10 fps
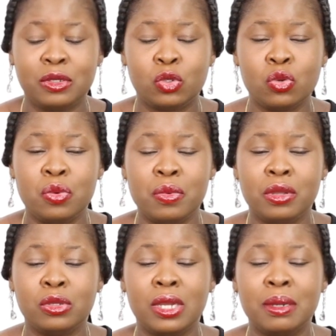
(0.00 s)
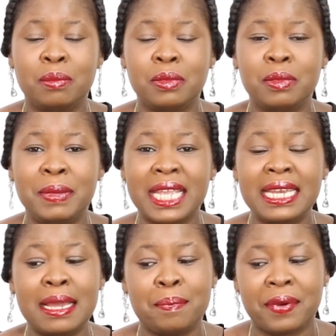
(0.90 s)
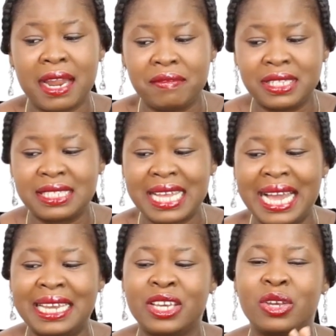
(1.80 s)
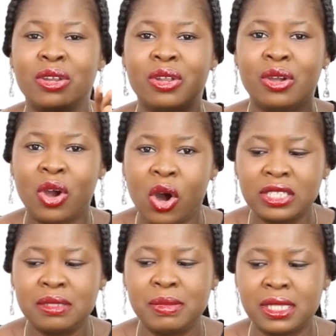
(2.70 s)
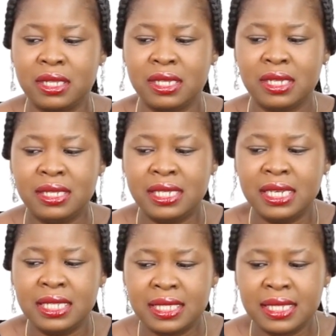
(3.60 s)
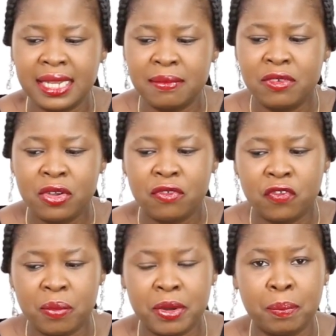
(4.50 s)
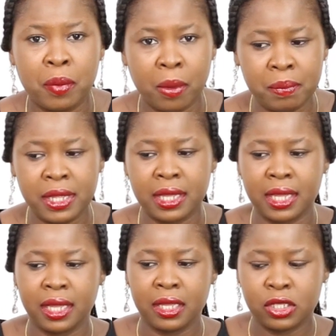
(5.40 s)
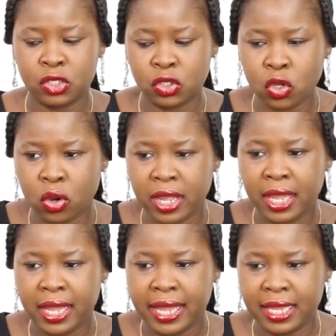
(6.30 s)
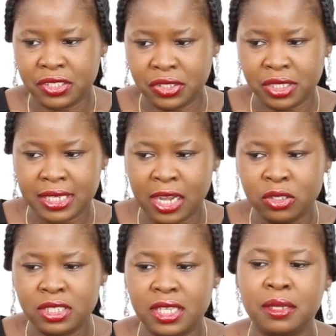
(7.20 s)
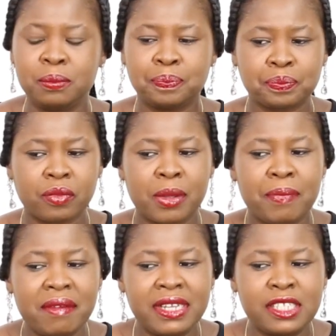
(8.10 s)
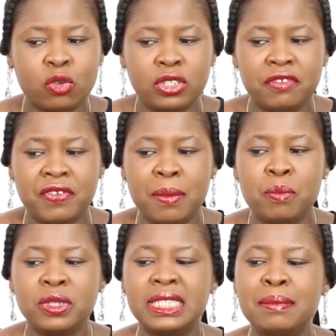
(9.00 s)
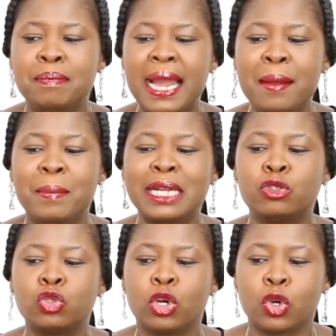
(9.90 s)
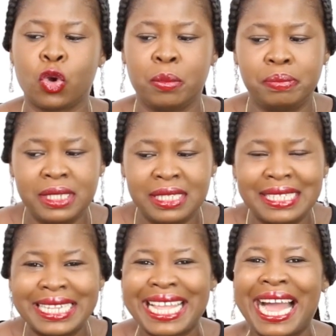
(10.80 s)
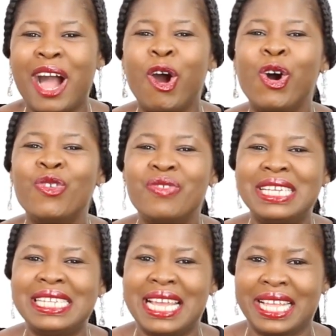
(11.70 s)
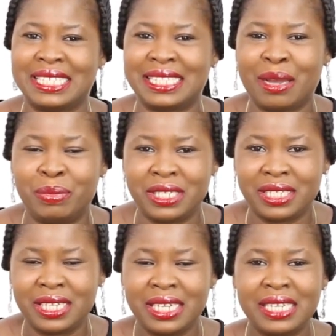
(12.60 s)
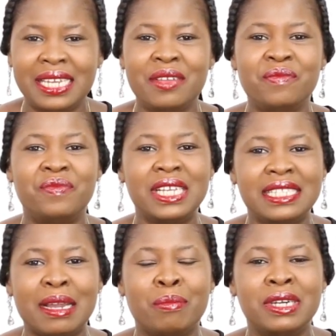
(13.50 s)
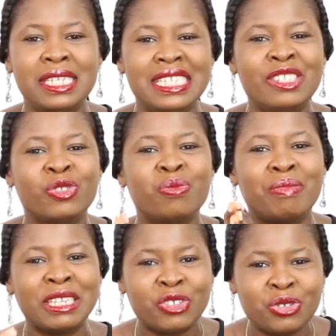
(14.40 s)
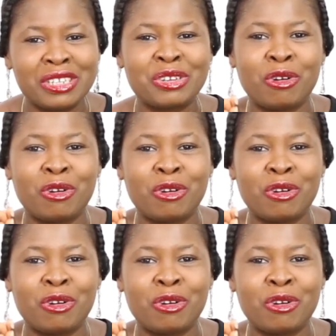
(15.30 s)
to making them private and ultimately delisting them from the public stock exchange. I also say private equity firms mostly buy matured companies that are already established. They invest their money into matured